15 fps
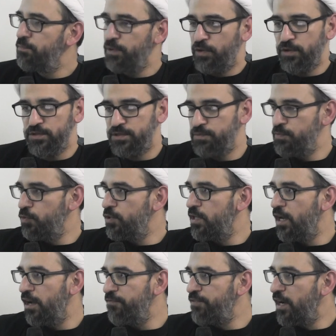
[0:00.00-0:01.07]
Because
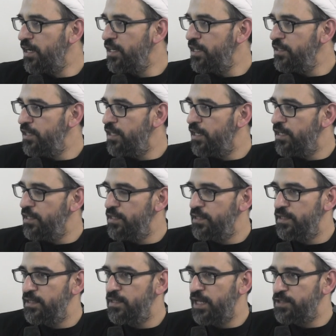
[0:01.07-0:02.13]
mutlaq faqih
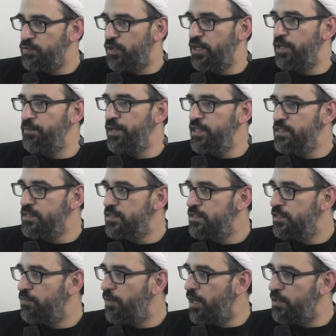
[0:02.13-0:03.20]
that's what it means.
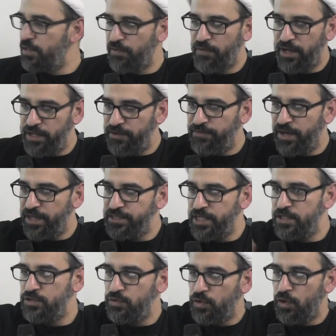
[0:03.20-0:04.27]
When the wali faqih
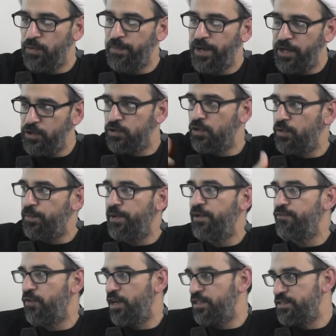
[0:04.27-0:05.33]
says you don't pray, you don't
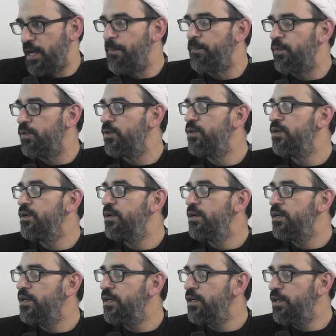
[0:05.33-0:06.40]
pray, for example.
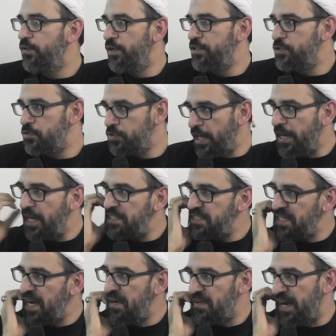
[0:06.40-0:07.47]
You know, it's to that
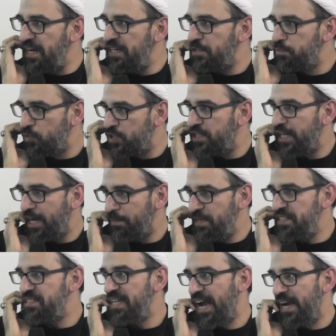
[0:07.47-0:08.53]
extent, right? His mutlaq
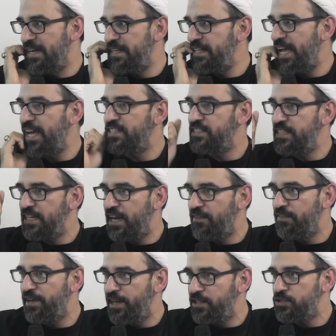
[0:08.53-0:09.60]
means that. He has the
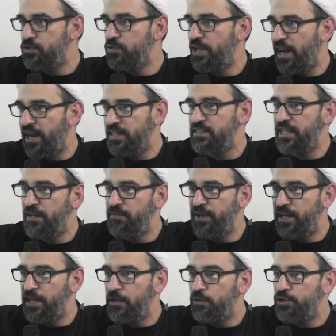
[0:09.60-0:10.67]
governance to that extent
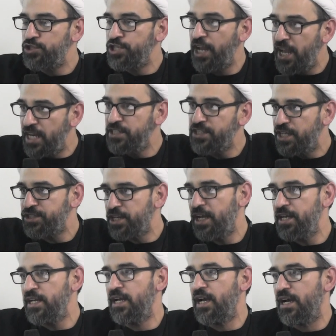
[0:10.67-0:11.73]
where he could change the
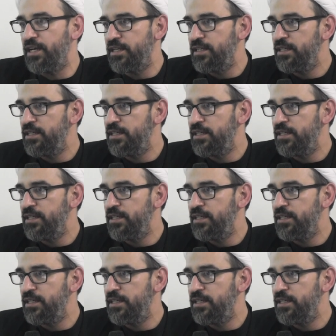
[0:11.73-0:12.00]
sharia.